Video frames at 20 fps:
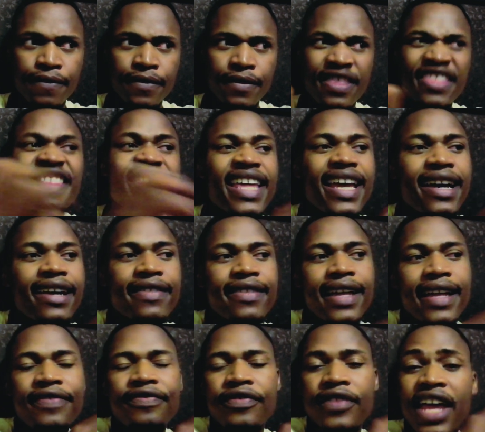thing
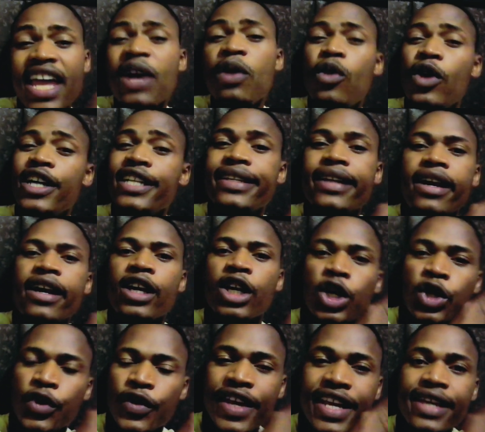that they weren't
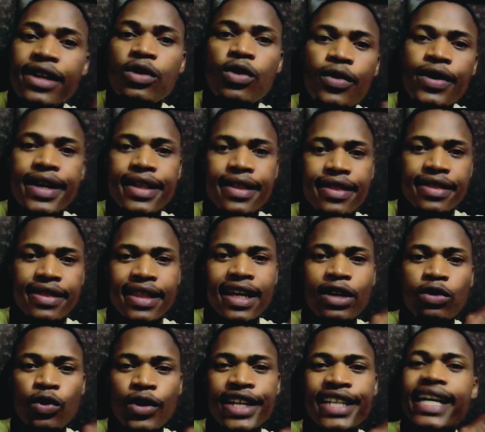agreeing with,
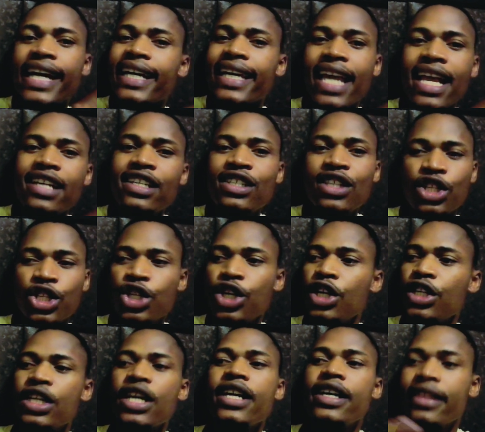that went against the
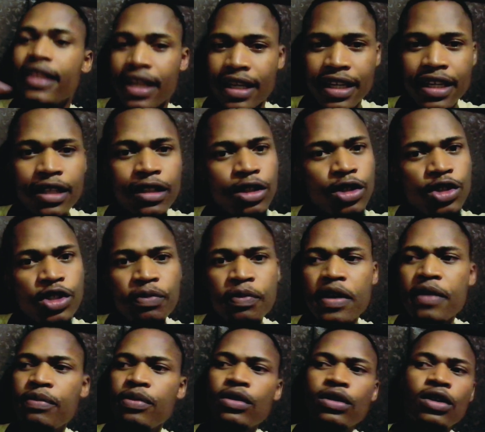church, they killed those
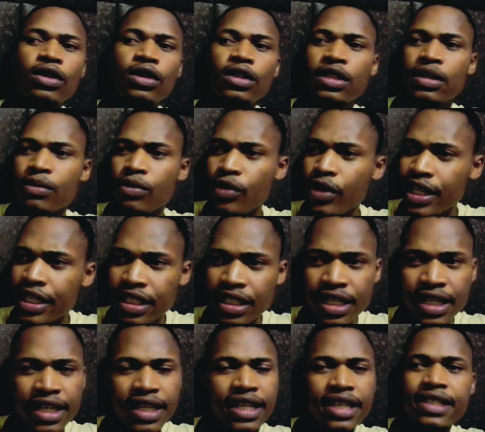people, called them
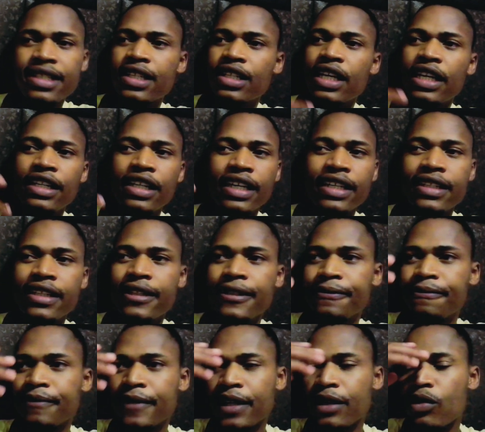witches and
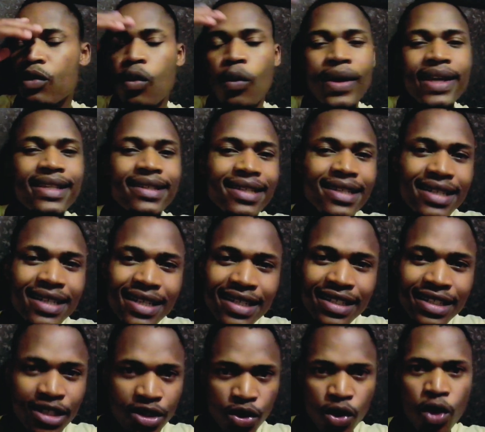
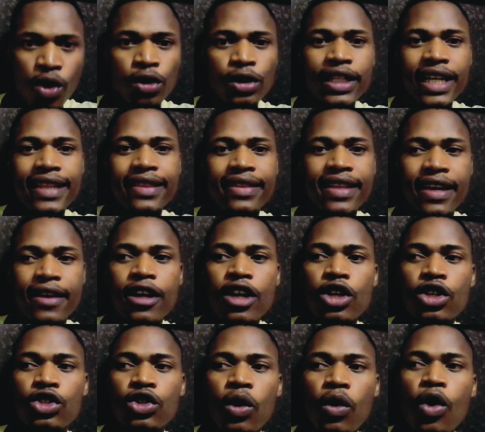wizards and all that thing.
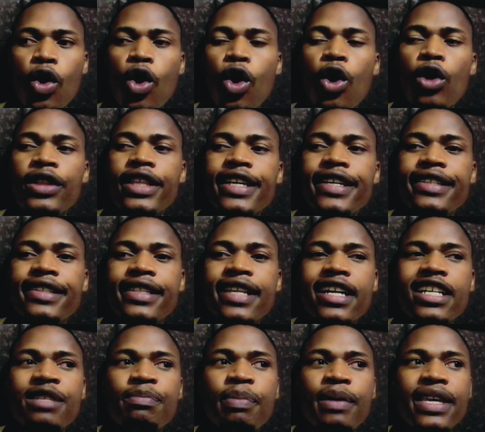So all these
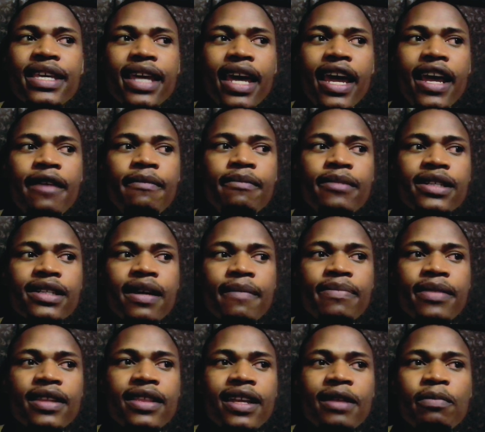things became
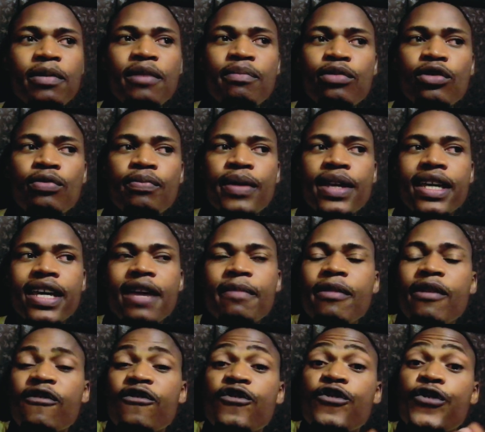something that people became
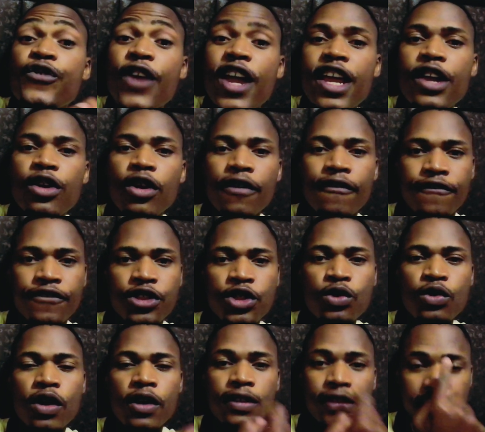afraid of
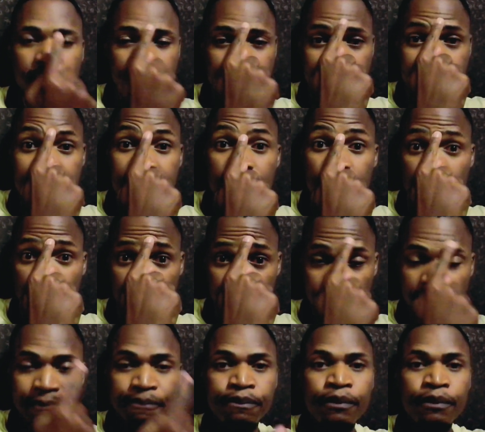throughout the ages.